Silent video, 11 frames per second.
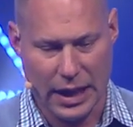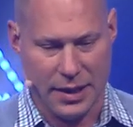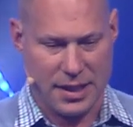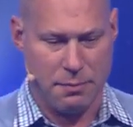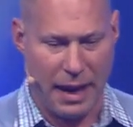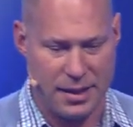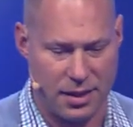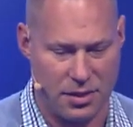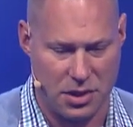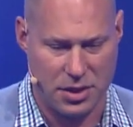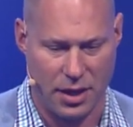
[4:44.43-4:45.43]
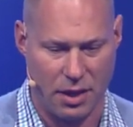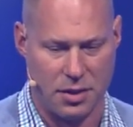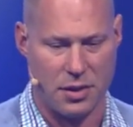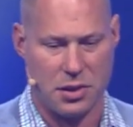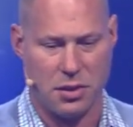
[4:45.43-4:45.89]
in this message. And so here's
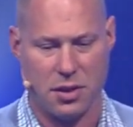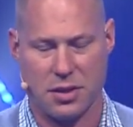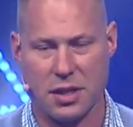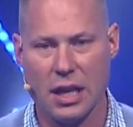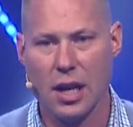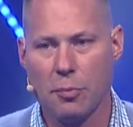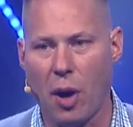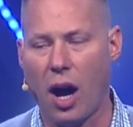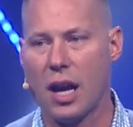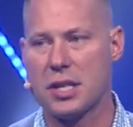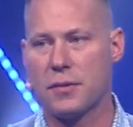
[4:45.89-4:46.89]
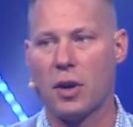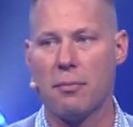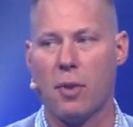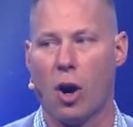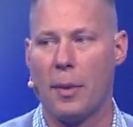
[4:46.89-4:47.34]
what I want you to just pause for
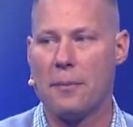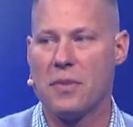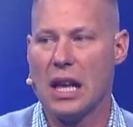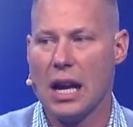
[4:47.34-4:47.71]
a moment.